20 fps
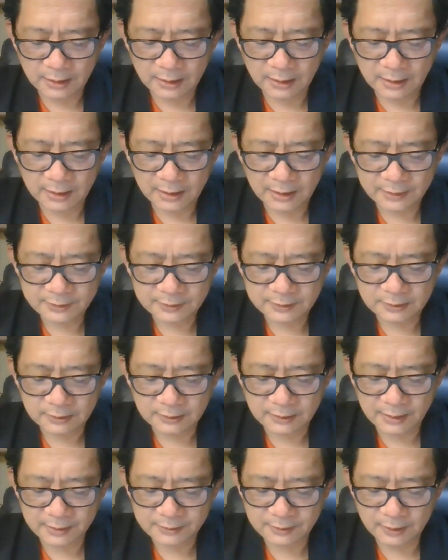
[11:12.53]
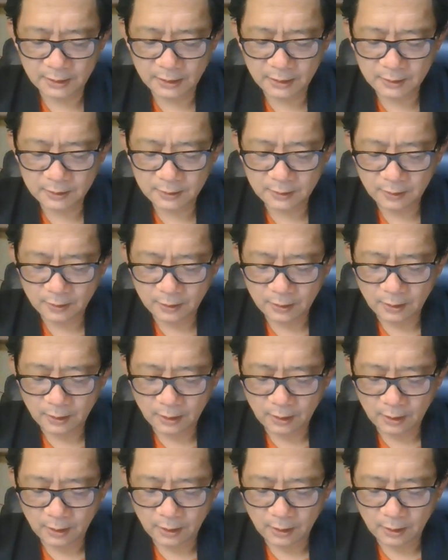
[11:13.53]
as does its
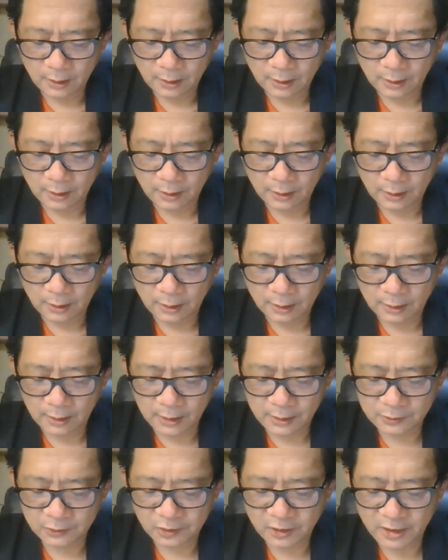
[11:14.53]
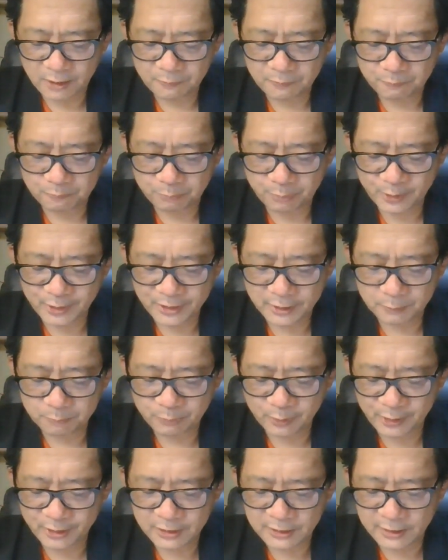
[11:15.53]

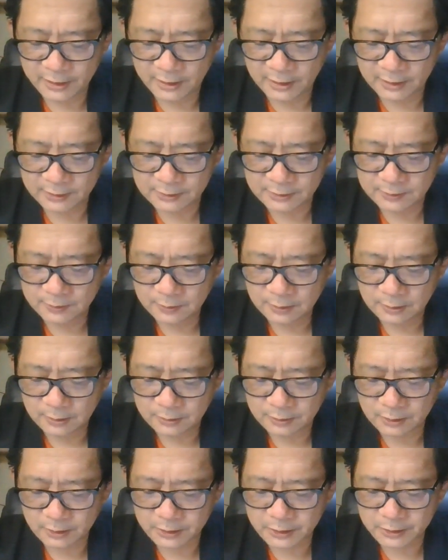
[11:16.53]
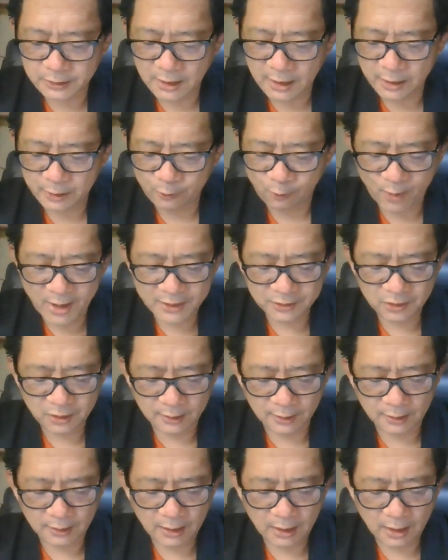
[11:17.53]
contemporaneous, the Shang
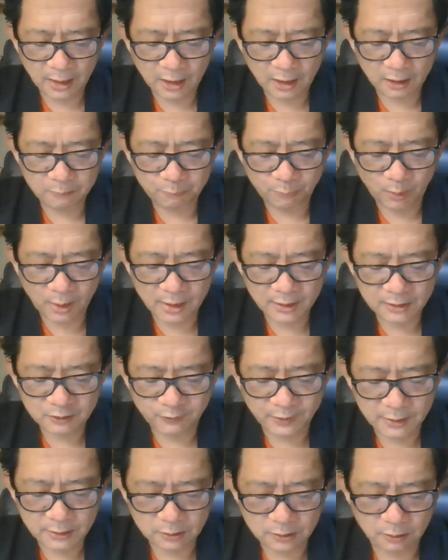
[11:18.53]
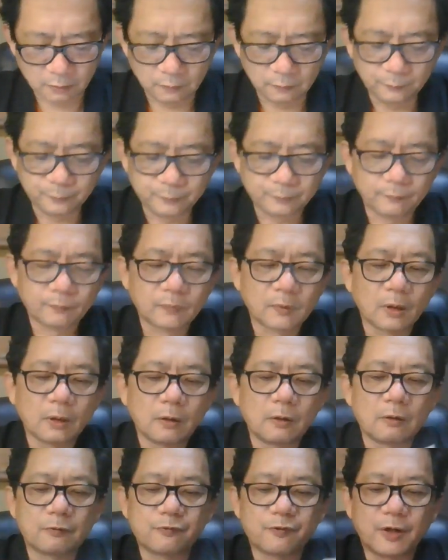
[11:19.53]
writing on bronze vessel.
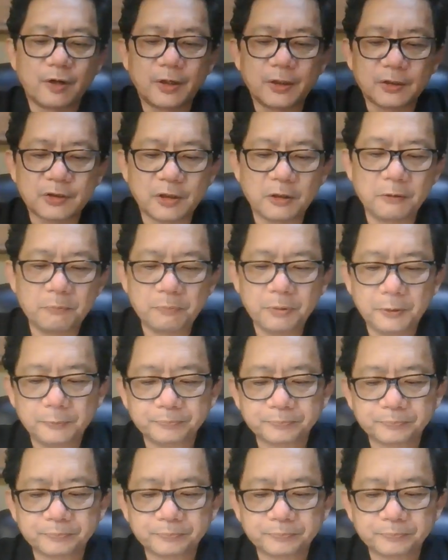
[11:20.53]
For example,